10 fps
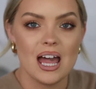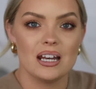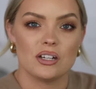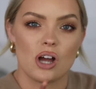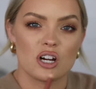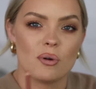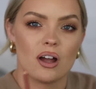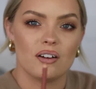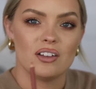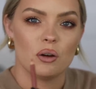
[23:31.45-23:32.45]
And it talked about
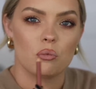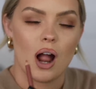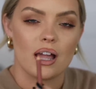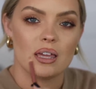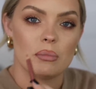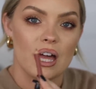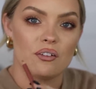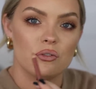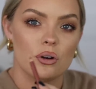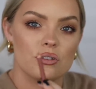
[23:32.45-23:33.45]
kind of like rocking back
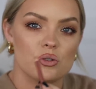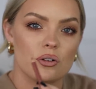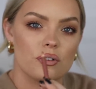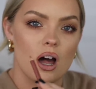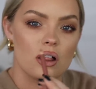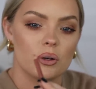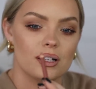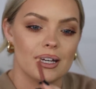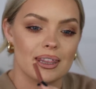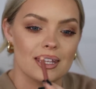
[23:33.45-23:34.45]
and forth and sort of coloring
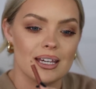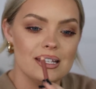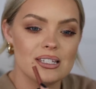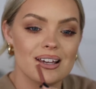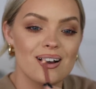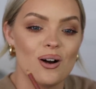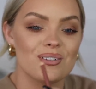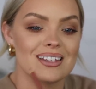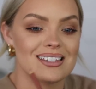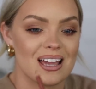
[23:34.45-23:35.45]
like this
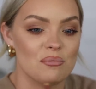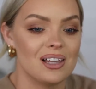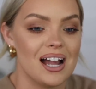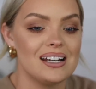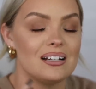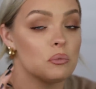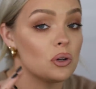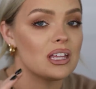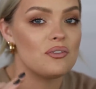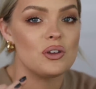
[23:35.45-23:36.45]
over the same line, and it will
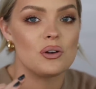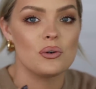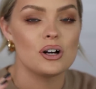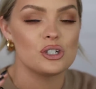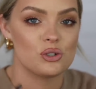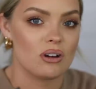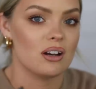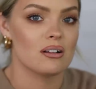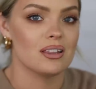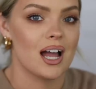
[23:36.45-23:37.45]
give you a
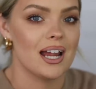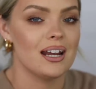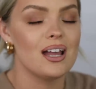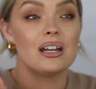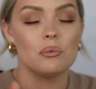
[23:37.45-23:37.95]
straighter line.